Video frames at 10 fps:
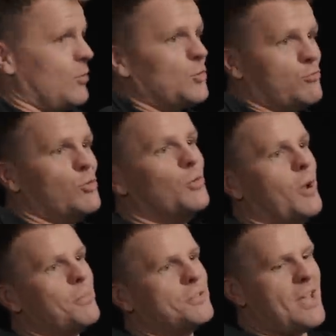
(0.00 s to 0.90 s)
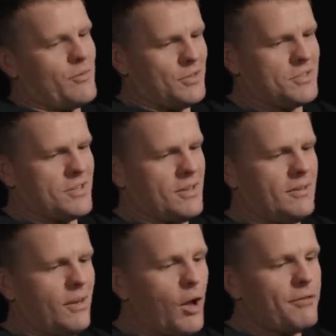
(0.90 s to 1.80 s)
onto rule number 7, doesn't
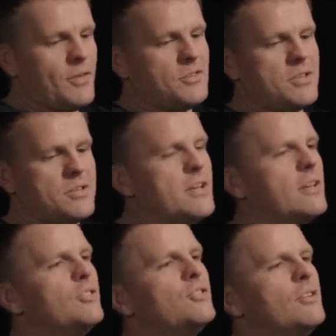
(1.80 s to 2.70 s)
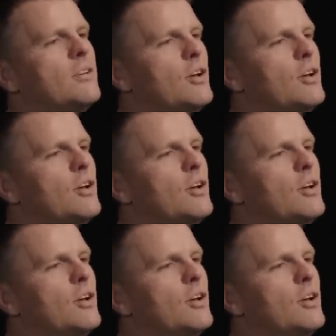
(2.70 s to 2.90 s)
it? Life ends in tears.